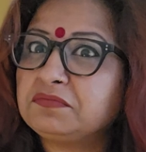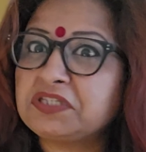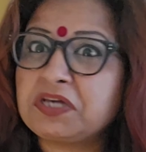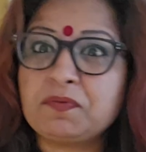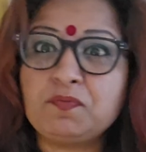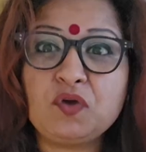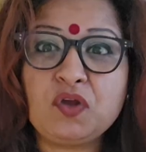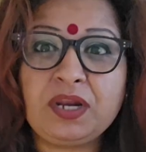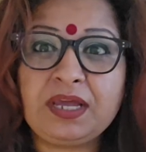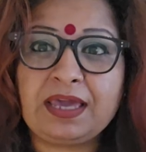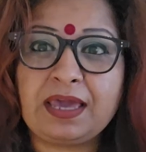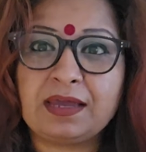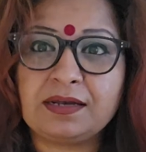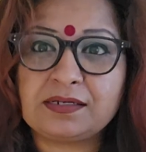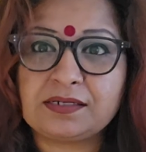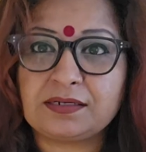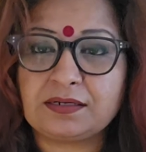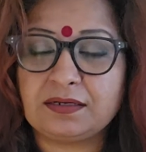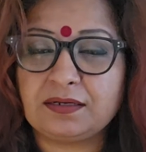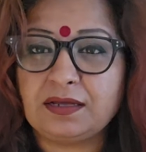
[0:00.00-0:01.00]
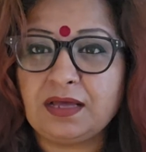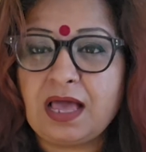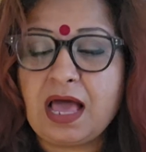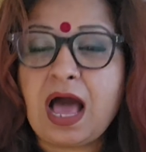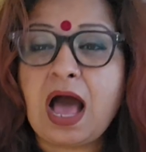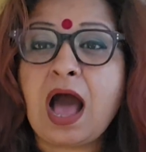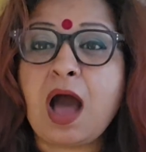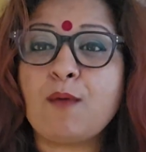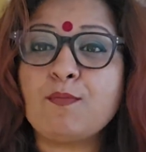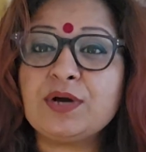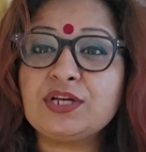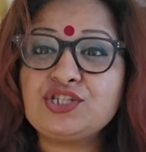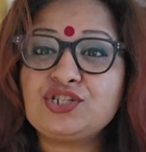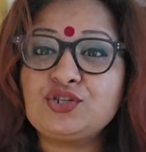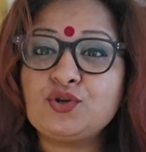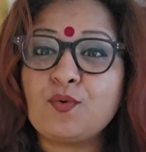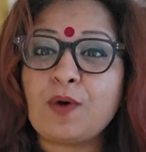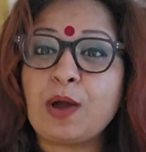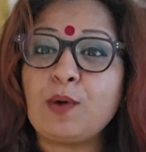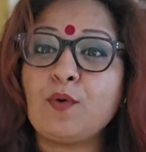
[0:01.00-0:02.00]
communicate? How much
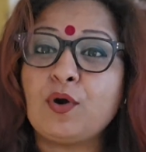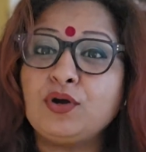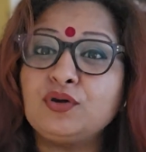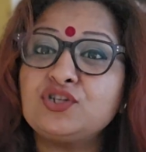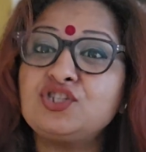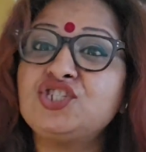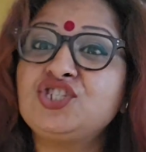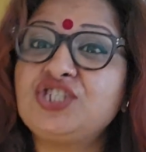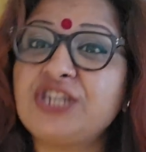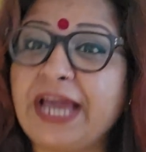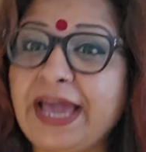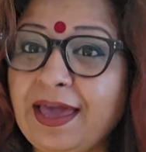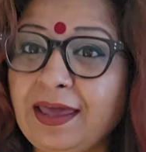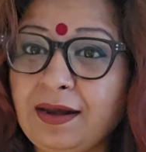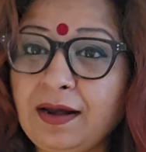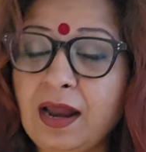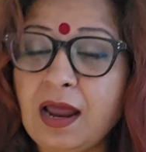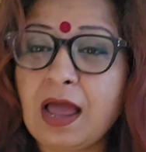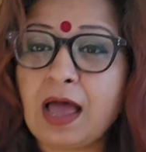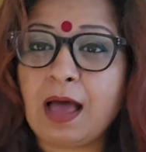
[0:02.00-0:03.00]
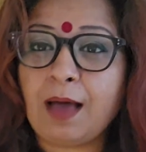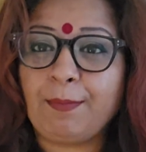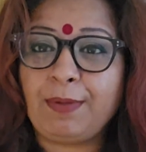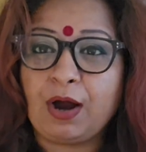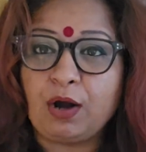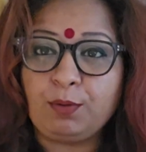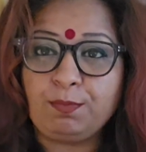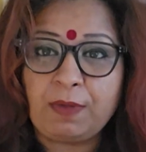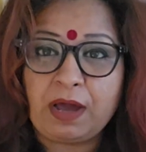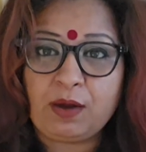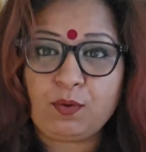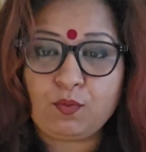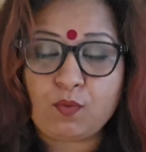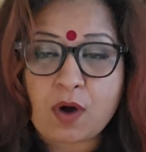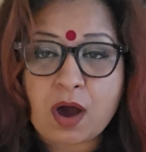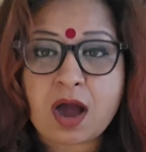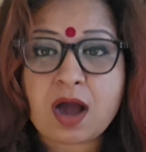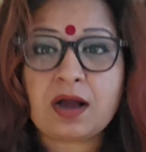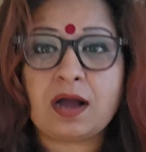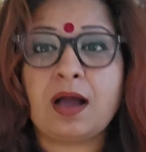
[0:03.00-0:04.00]
do I want to share about my
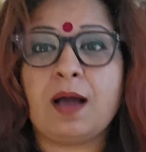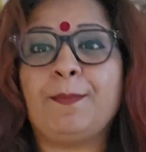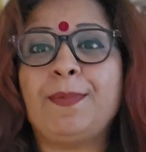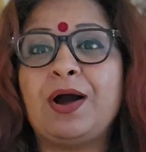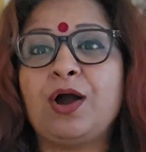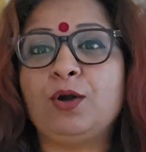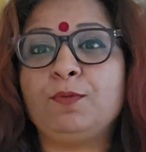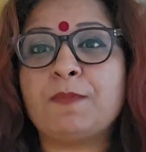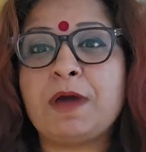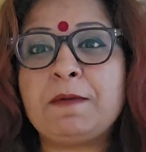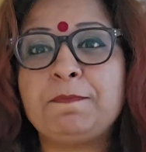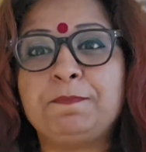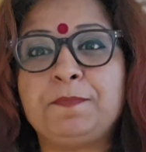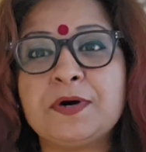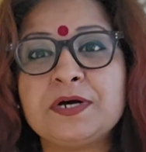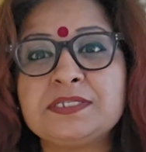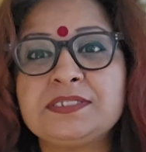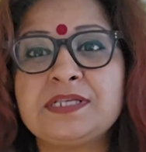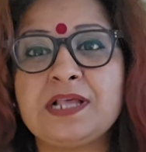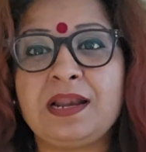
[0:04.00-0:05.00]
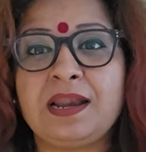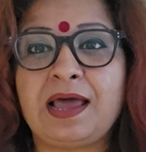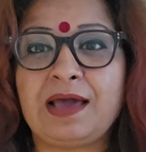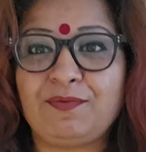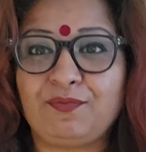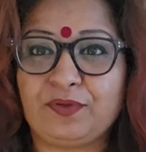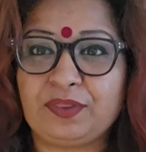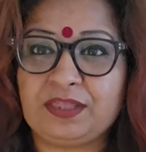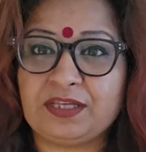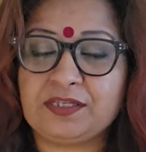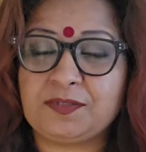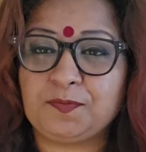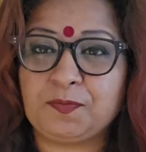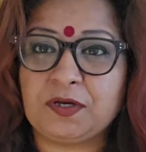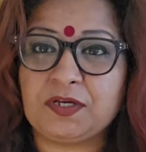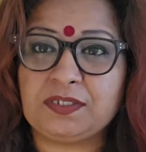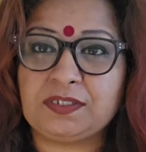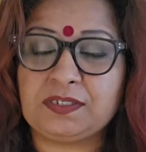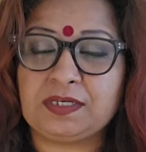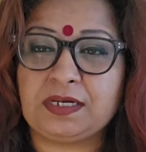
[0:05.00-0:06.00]
work, about my personal life with this
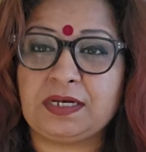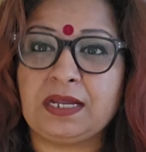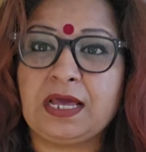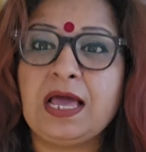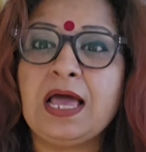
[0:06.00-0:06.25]
person?